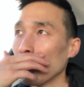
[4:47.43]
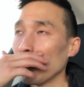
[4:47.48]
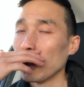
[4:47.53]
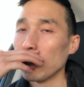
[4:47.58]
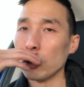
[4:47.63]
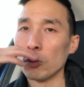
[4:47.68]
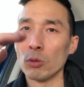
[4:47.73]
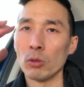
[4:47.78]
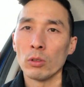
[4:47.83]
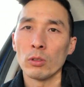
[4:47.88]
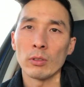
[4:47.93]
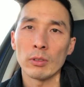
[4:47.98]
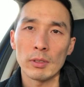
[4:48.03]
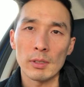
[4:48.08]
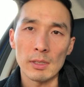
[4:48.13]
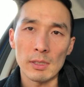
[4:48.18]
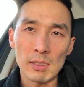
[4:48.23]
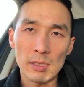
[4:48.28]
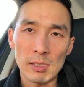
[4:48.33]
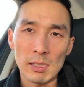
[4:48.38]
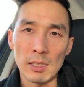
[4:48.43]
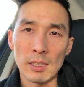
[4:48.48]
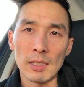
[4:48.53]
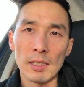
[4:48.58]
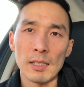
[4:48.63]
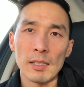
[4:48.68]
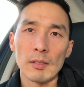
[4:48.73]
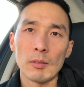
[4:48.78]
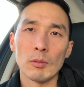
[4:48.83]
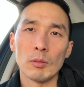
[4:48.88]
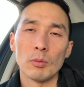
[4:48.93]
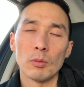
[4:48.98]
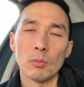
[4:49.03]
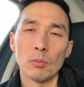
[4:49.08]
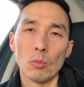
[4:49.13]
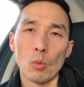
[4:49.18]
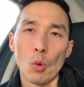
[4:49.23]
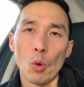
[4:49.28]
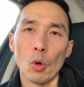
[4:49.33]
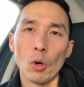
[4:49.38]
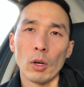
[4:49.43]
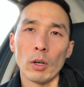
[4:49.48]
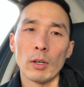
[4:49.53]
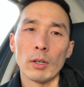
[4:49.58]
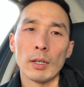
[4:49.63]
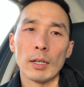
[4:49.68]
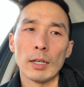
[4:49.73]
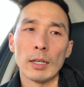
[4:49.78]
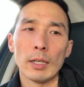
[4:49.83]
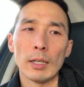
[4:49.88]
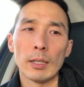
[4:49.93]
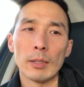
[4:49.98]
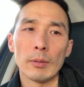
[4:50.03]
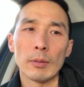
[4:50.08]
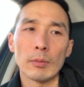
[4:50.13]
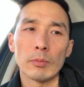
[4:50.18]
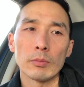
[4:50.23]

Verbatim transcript: you will see more uh,